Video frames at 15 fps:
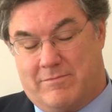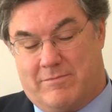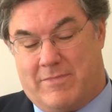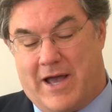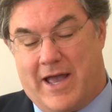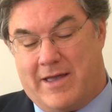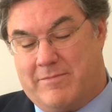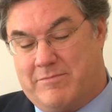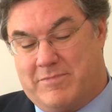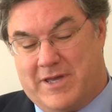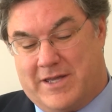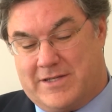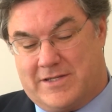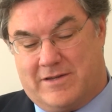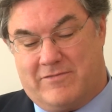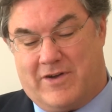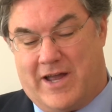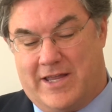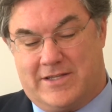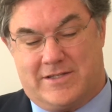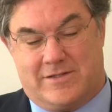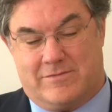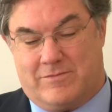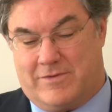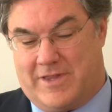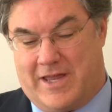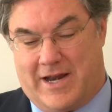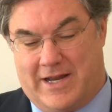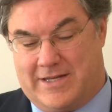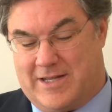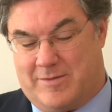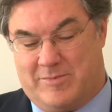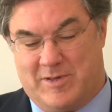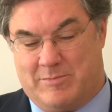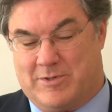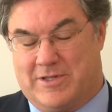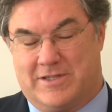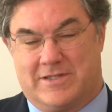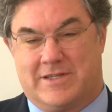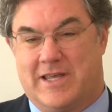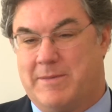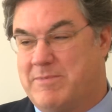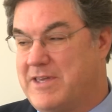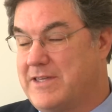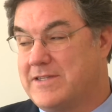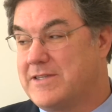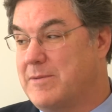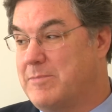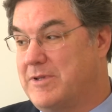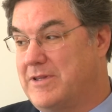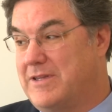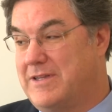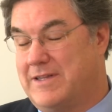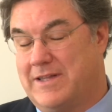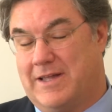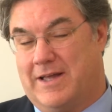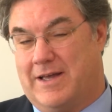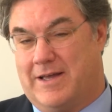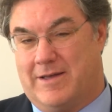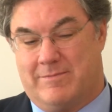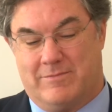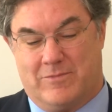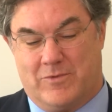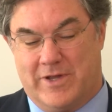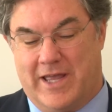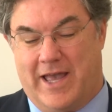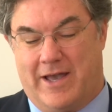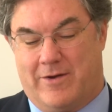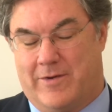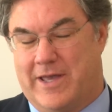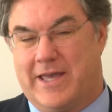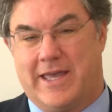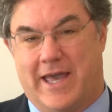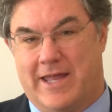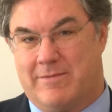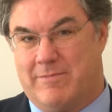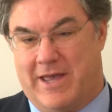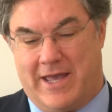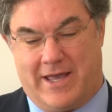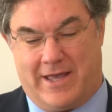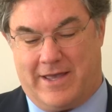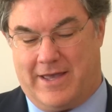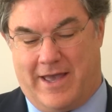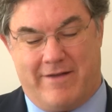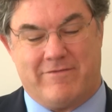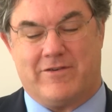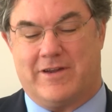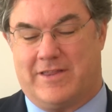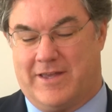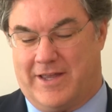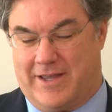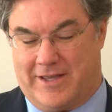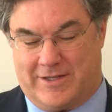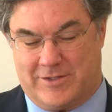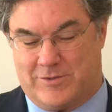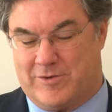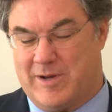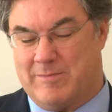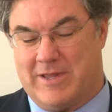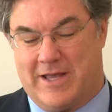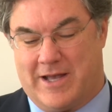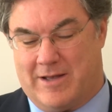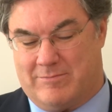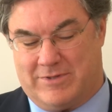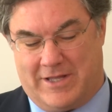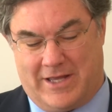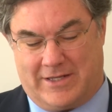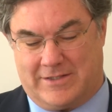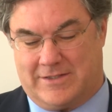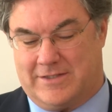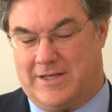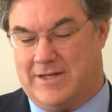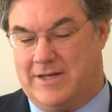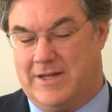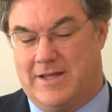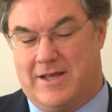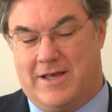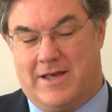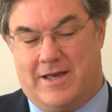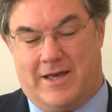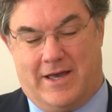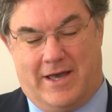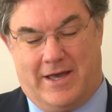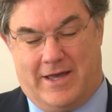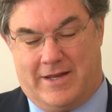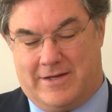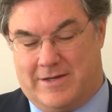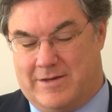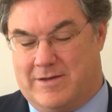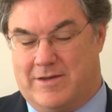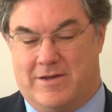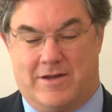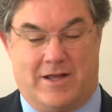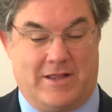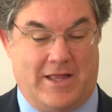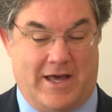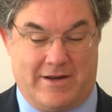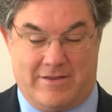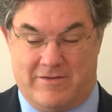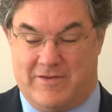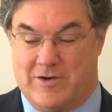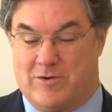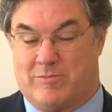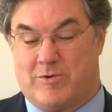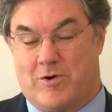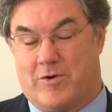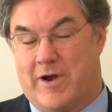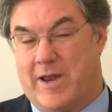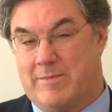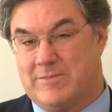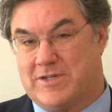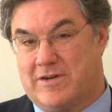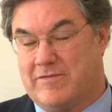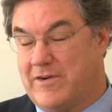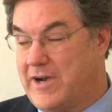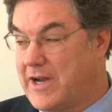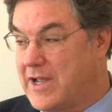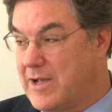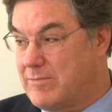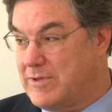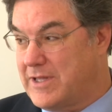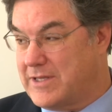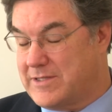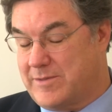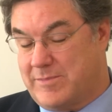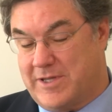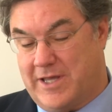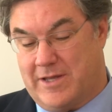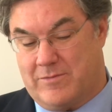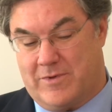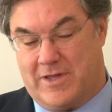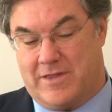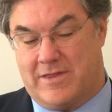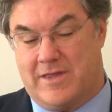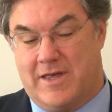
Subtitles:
My biggest advice that I tell people is keep things simple. We can make everything extremely complex, and a lot of the federal programs are very complex to begin with.